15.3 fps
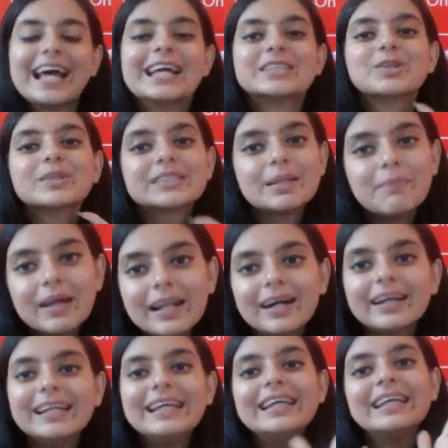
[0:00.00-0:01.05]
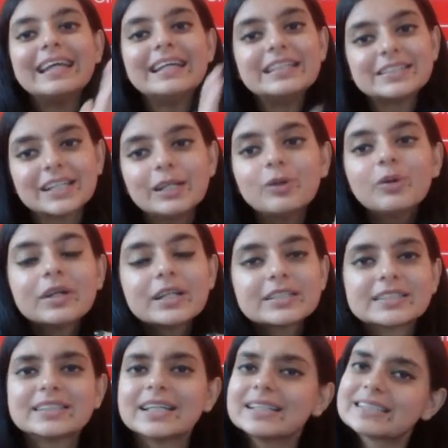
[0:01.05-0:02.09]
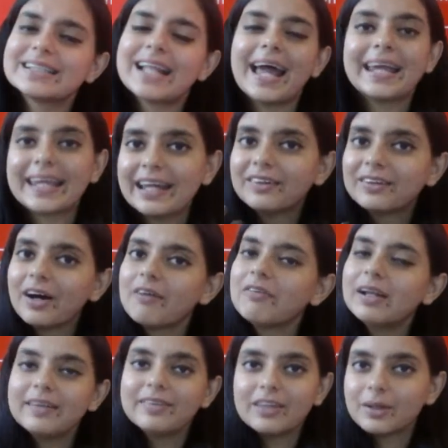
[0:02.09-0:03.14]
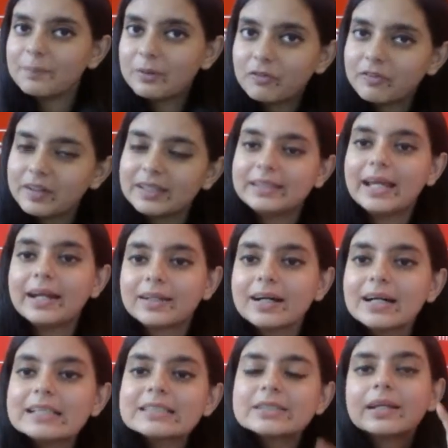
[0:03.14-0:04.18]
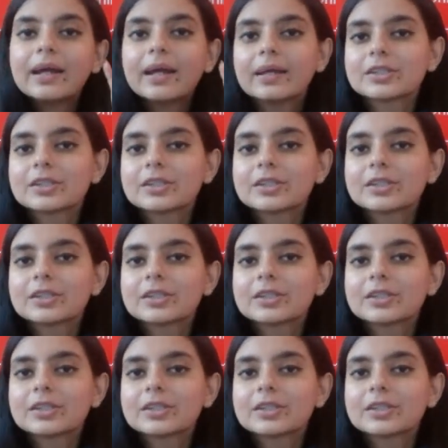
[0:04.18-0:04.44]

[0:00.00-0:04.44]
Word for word: So similarly, interlude is just like interval in the movie theaters.